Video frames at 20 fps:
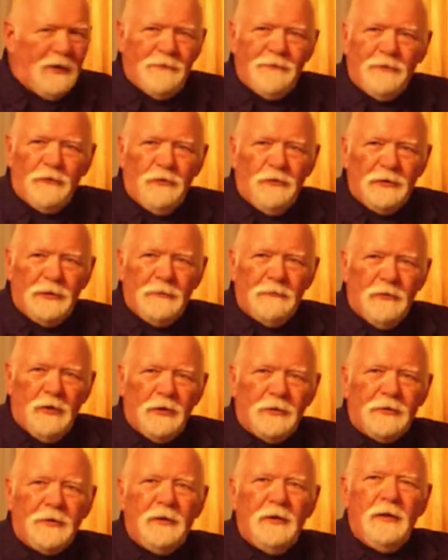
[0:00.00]
for holy
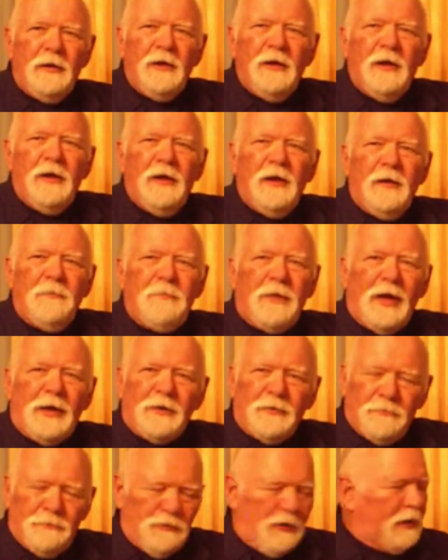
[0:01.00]
water. A
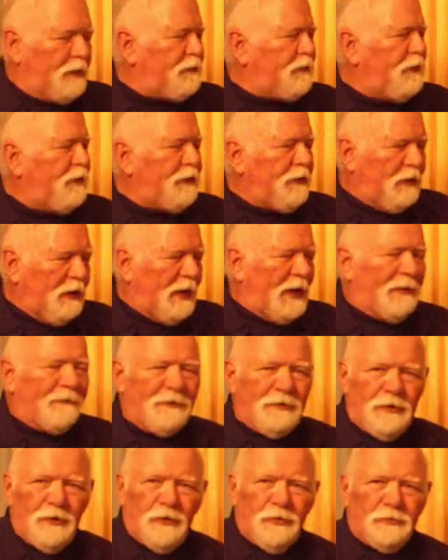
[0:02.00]
bottle brush, you'll have
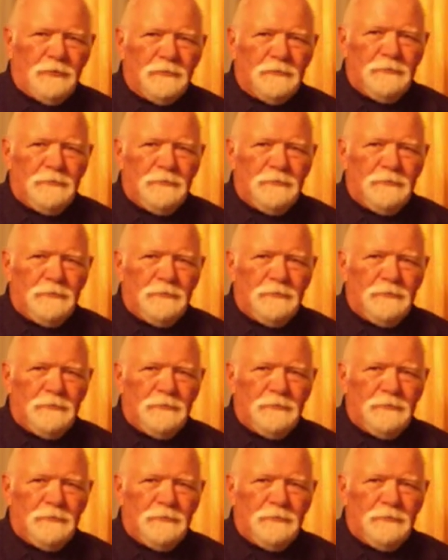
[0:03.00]
at home.